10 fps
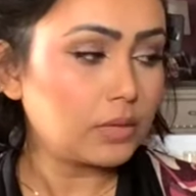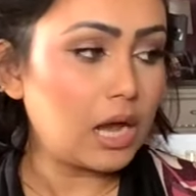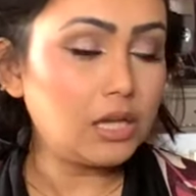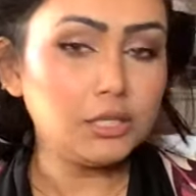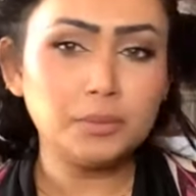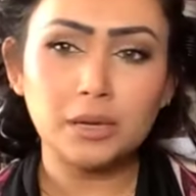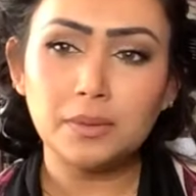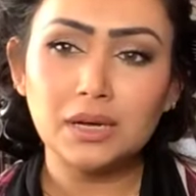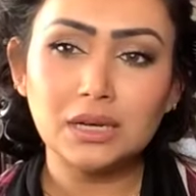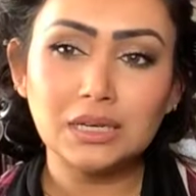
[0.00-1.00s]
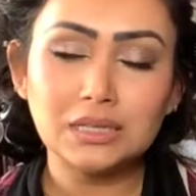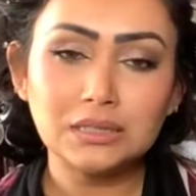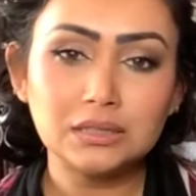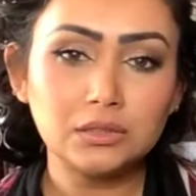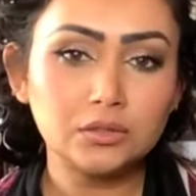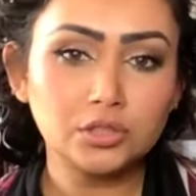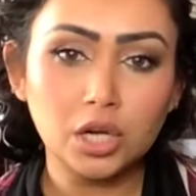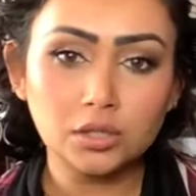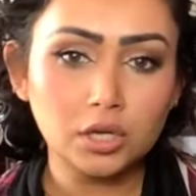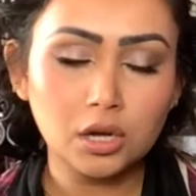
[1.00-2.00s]

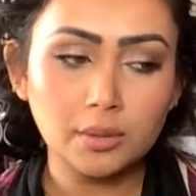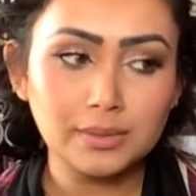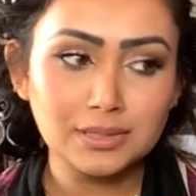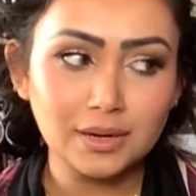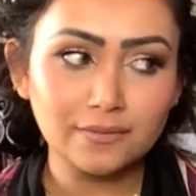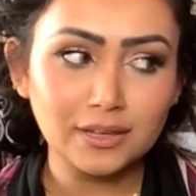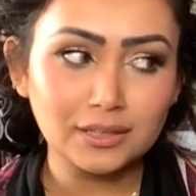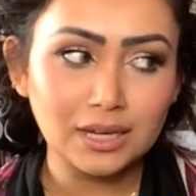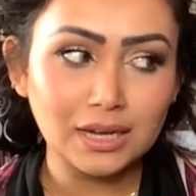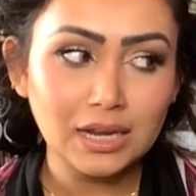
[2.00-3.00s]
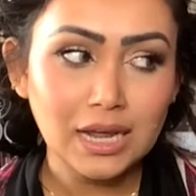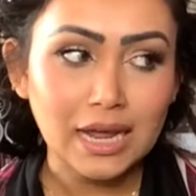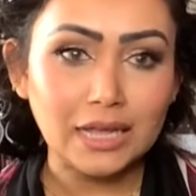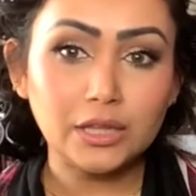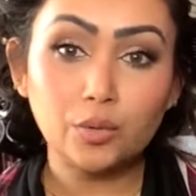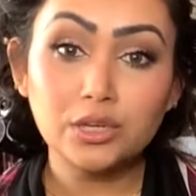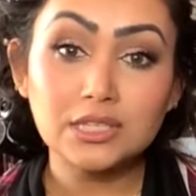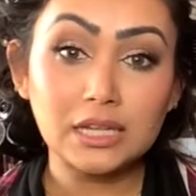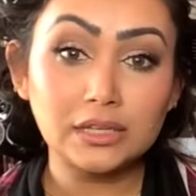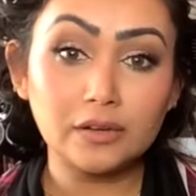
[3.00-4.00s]
Alibaba.com and stuff like that, and they were
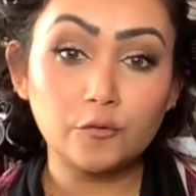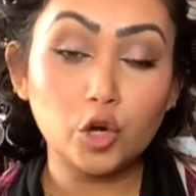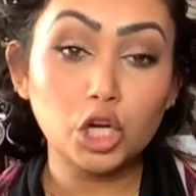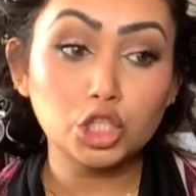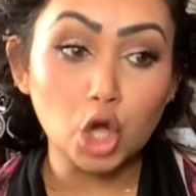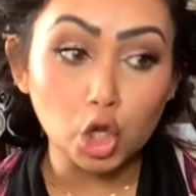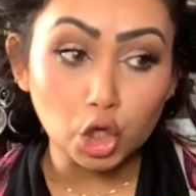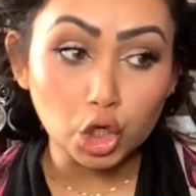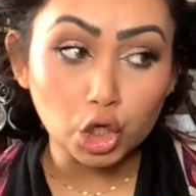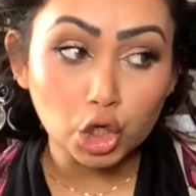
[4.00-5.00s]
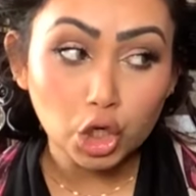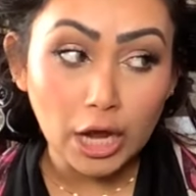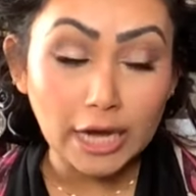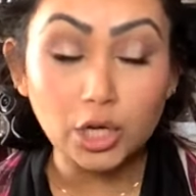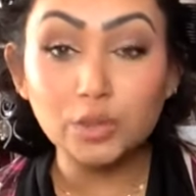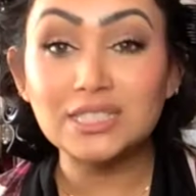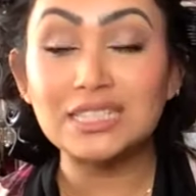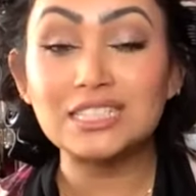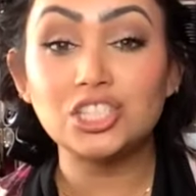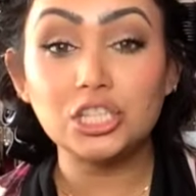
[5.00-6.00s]
selling it for $1. I know it's a
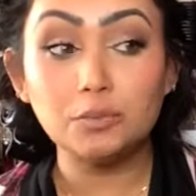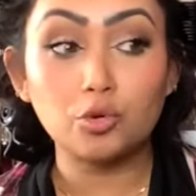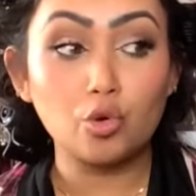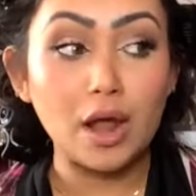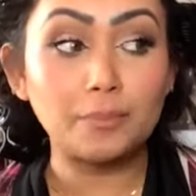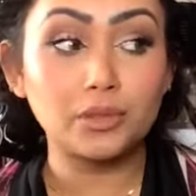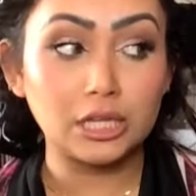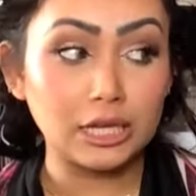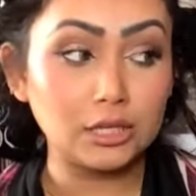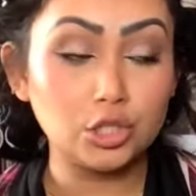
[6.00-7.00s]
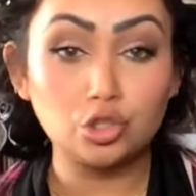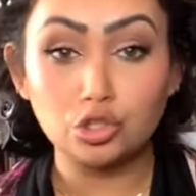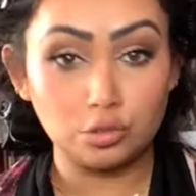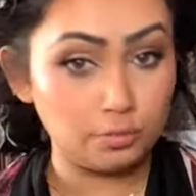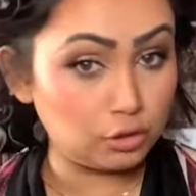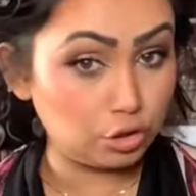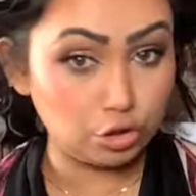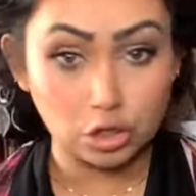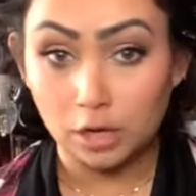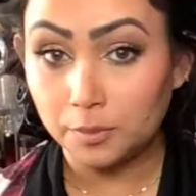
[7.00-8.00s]
cheap crap thing. You should
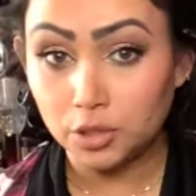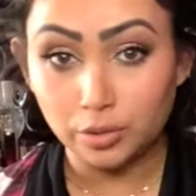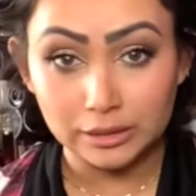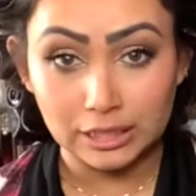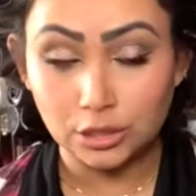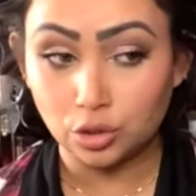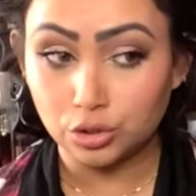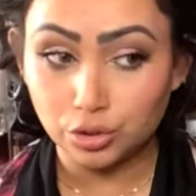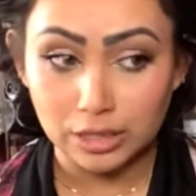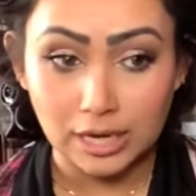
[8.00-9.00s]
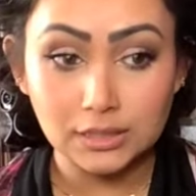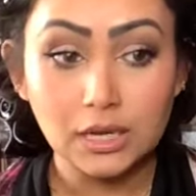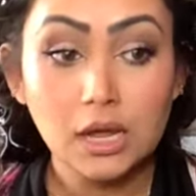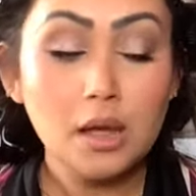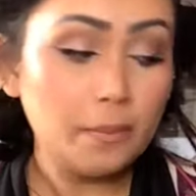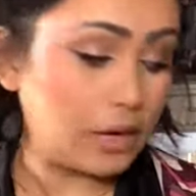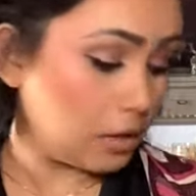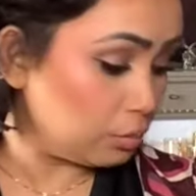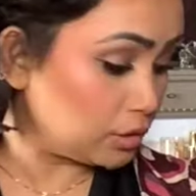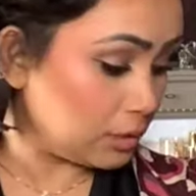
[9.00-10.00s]
not be doing that. Don't do that. But I
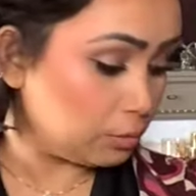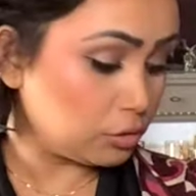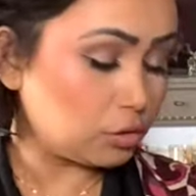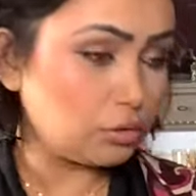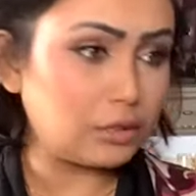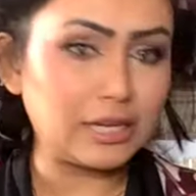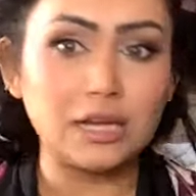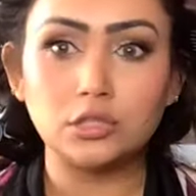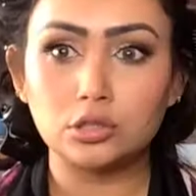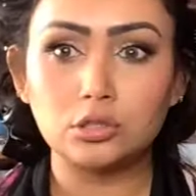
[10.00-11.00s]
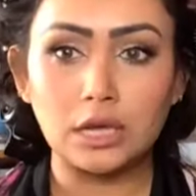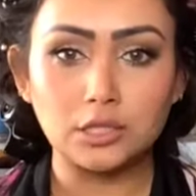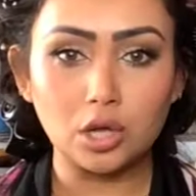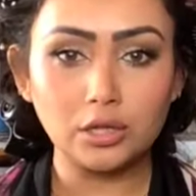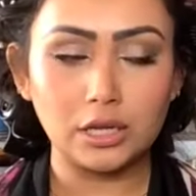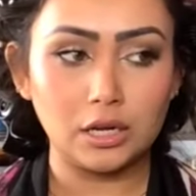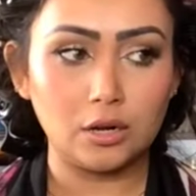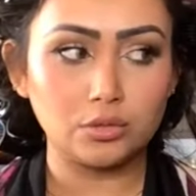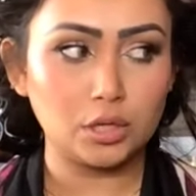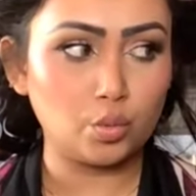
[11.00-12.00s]
was able to, like, I saw that and
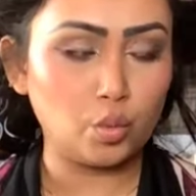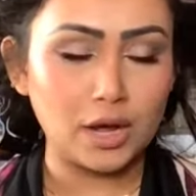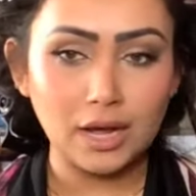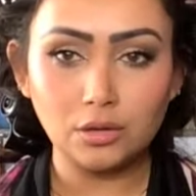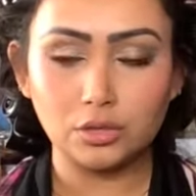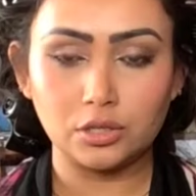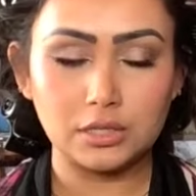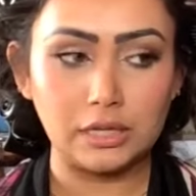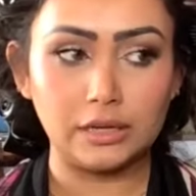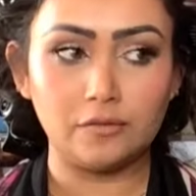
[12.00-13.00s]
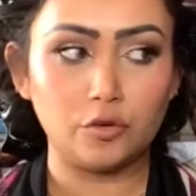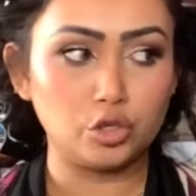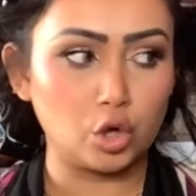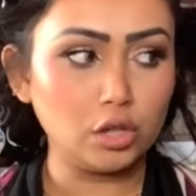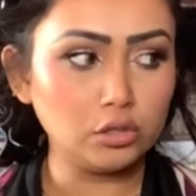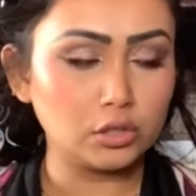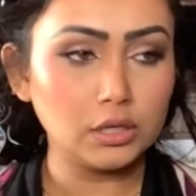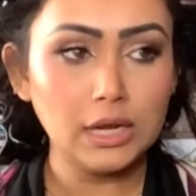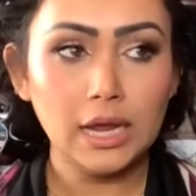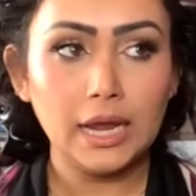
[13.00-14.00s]
I was like, wow, they're selling it for
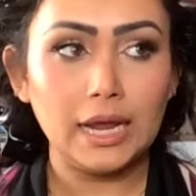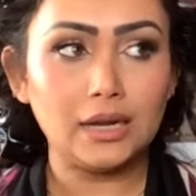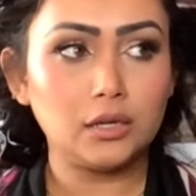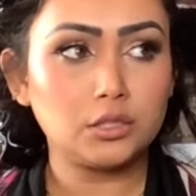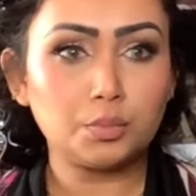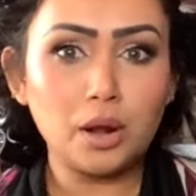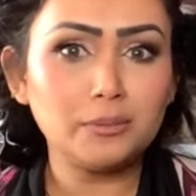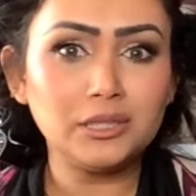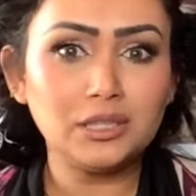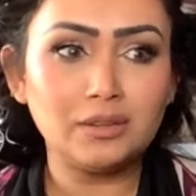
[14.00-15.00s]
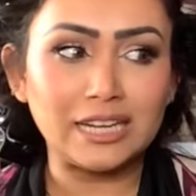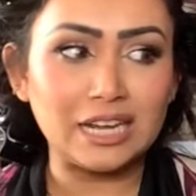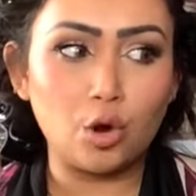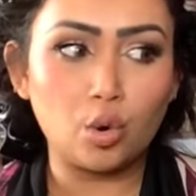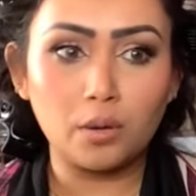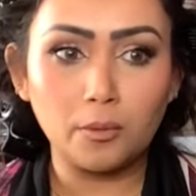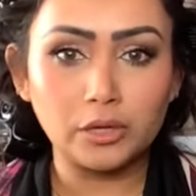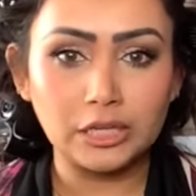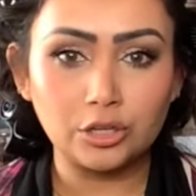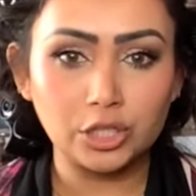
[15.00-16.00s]
$1, and it's probably like a horrible
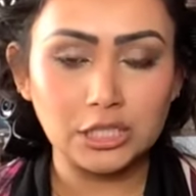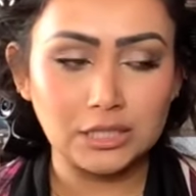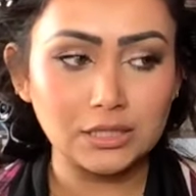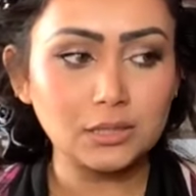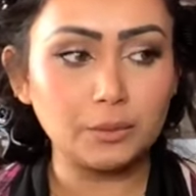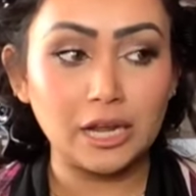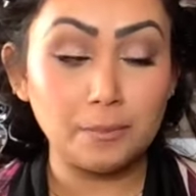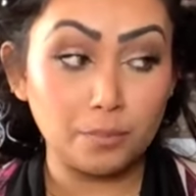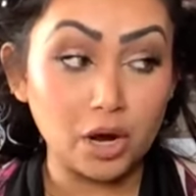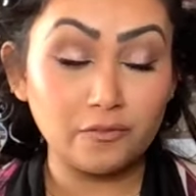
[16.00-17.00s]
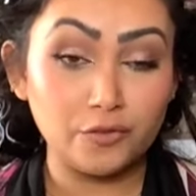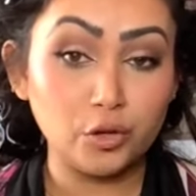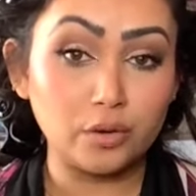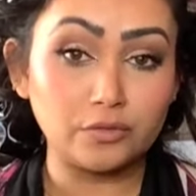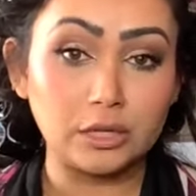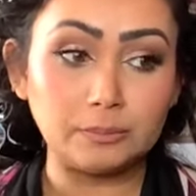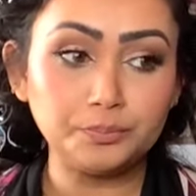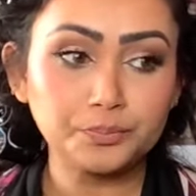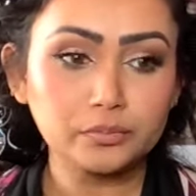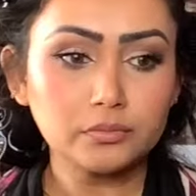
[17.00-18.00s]
ingredients. But I bought few of
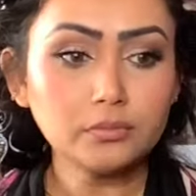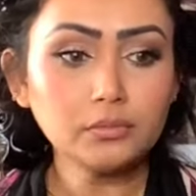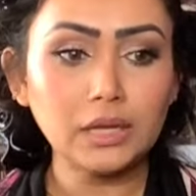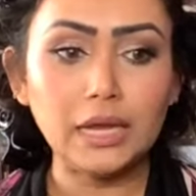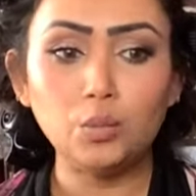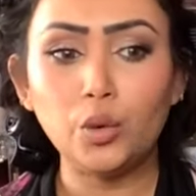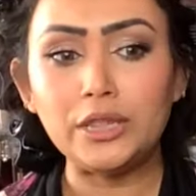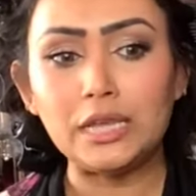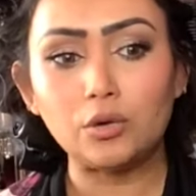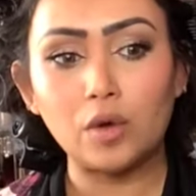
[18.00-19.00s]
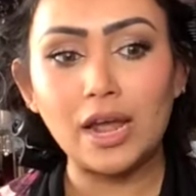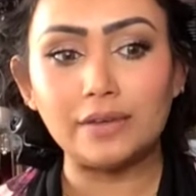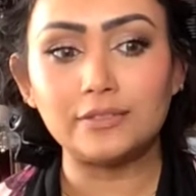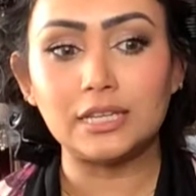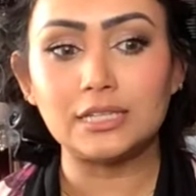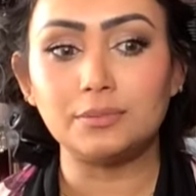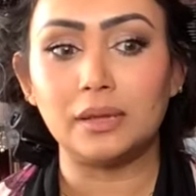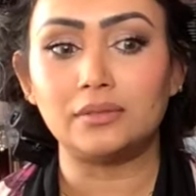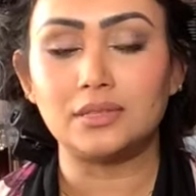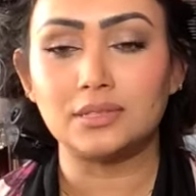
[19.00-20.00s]
them, and when they arrived, they
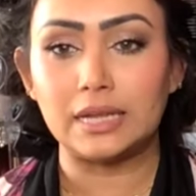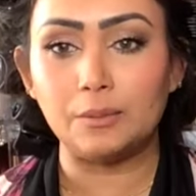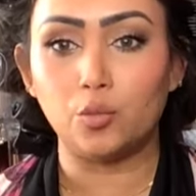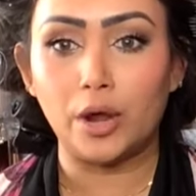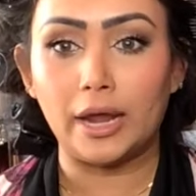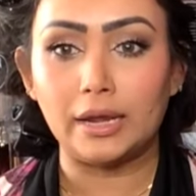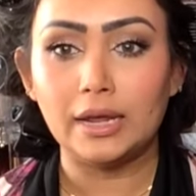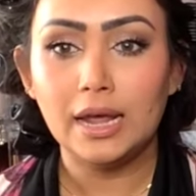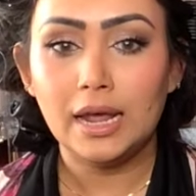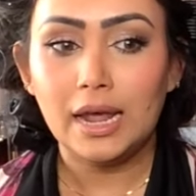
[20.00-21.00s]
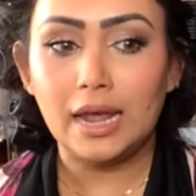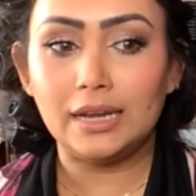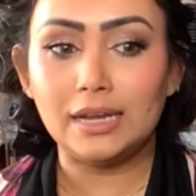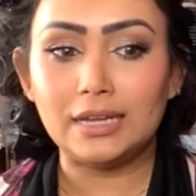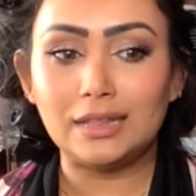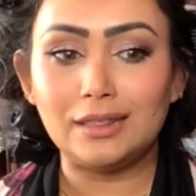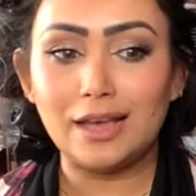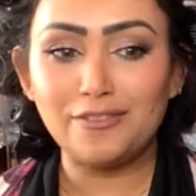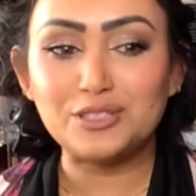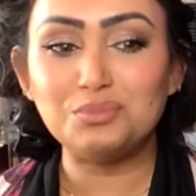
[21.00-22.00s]
smelled the same way. And it
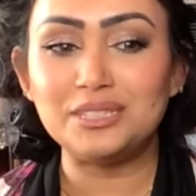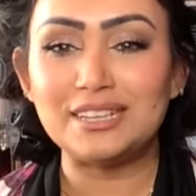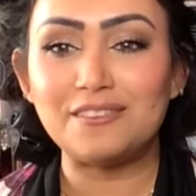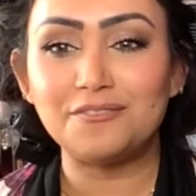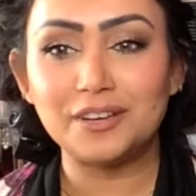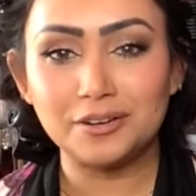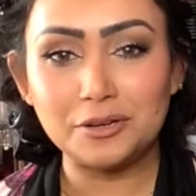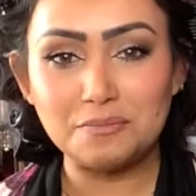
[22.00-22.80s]
left me a very